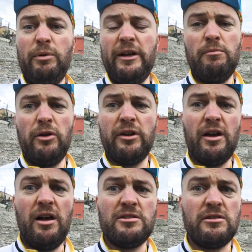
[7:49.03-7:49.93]
Plenty of modern
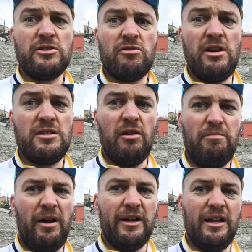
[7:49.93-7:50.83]
cars on the streets. The
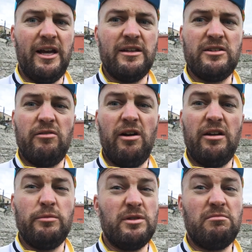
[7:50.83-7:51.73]
odd bike lane in
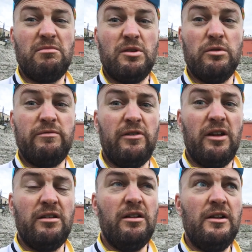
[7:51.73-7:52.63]
Tirana was good
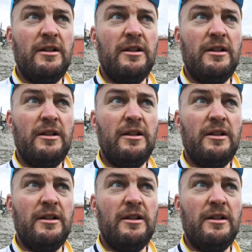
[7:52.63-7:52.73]
fun.